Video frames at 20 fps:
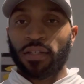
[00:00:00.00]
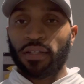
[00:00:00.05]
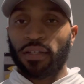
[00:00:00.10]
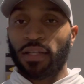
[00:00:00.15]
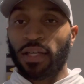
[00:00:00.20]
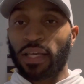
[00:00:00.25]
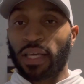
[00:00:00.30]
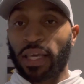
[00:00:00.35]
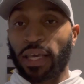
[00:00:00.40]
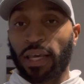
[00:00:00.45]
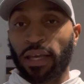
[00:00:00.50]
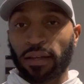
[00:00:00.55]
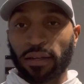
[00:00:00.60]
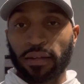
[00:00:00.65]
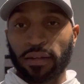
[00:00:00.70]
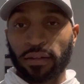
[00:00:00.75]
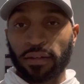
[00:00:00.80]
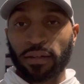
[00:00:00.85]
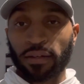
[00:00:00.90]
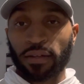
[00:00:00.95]
the
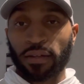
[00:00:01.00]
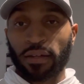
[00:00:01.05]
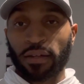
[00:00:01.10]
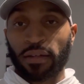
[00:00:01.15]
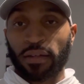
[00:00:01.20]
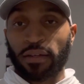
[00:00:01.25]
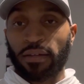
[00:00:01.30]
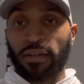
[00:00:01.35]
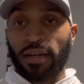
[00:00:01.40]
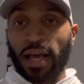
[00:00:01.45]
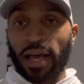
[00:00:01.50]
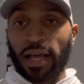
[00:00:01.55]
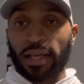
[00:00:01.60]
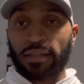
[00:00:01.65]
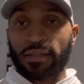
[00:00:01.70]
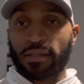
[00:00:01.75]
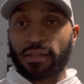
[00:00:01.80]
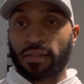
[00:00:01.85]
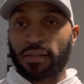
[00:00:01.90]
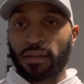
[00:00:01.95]
killer
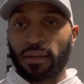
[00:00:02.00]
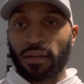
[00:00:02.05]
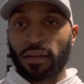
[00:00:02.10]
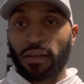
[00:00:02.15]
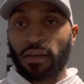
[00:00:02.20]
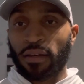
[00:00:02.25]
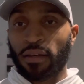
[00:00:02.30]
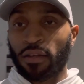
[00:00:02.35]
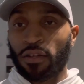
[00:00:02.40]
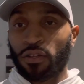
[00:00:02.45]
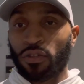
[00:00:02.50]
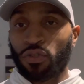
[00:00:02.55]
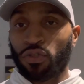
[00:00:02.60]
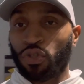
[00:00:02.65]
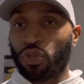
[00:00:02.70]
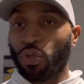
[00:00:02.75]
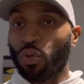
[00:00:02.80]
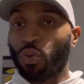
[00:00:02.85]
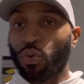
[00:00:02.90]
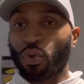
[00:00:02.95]
that's
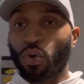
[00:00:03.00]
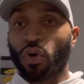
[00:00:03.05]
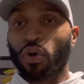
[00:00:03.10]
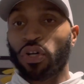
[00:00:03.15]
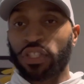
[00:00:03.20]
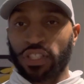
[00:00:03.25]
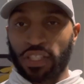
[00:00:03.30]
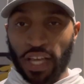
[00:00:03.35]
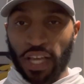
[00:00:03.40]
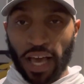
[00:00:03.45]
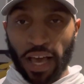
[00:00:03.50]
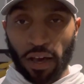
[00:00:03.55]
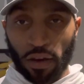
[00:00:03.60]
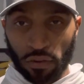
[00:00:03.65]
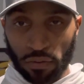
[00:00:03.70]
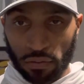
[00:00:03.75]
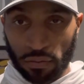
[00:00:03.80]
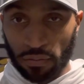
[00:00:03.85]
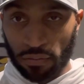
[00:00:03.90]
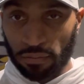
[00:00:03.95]
2 doors
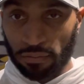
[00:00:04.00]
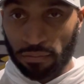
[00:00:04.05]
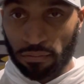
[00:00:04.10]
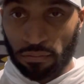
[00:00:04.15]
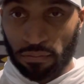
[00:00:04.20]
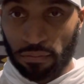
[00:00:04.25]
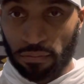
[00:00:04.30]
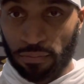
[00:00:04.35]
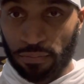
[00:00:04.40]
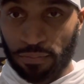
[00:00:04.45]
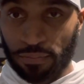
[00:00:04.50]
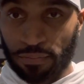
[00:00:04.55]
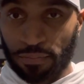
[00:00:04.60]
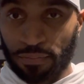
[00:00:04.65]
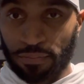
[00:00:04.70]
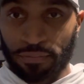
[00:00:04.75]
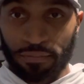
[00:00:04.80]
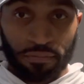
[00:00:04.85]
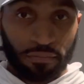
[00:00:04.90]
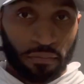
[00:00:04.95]
down?
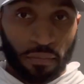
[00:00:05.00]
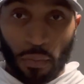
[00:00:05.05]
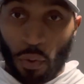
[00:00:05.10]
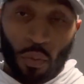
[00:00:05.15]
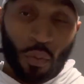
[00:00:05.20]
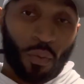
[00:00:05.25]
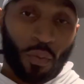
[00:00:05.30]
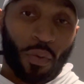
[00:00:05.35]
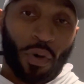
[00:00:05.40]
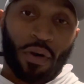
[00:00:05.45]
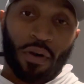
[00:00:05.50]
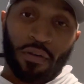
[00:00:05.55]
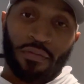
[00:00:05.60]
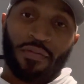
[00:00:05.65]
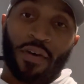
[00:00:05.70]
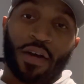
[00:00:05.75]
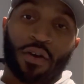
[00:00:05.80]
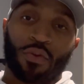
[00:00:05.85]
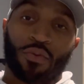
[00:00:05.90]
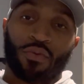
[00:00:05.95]
Well, if
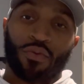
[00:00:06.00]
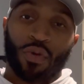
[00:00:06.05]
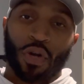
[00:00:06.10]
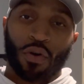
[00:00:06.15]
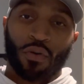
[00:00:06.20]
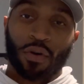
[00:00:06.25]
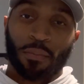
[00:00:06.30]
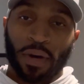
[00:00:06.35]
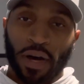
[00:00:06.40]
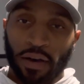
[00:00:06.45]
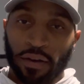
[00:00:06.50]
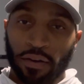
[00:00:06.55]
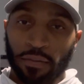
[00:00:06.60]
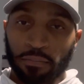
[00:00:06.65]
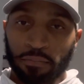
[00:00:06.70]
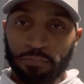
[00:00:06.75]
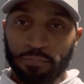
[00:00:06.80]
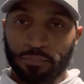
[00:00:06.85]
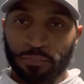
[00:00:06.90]
I don't know about him,